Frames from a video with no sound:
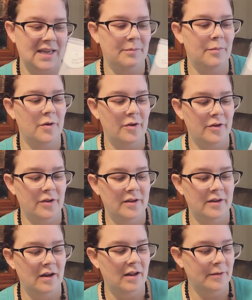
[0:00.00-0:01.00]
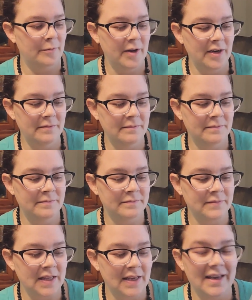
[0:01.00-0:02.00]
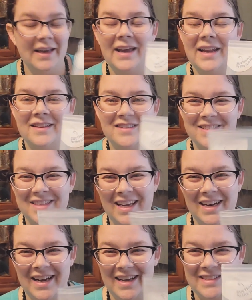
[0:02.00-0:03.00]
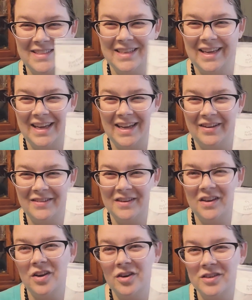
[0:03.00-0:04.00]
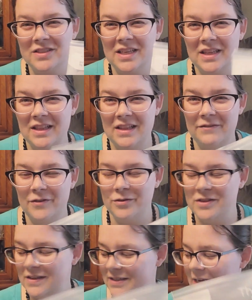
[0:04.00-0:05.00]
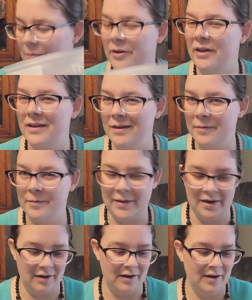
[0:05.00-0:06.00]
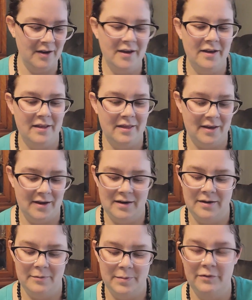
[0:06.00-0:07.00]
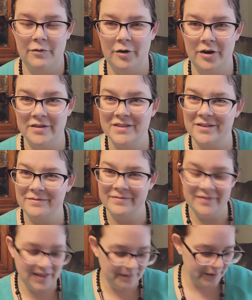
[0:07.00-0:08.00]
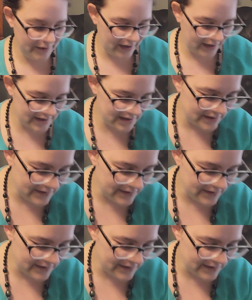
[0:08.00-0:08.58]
a bowl all in one. And it's just kind of nice, and it secures the food to the table a little bit better than before. So it's been a nice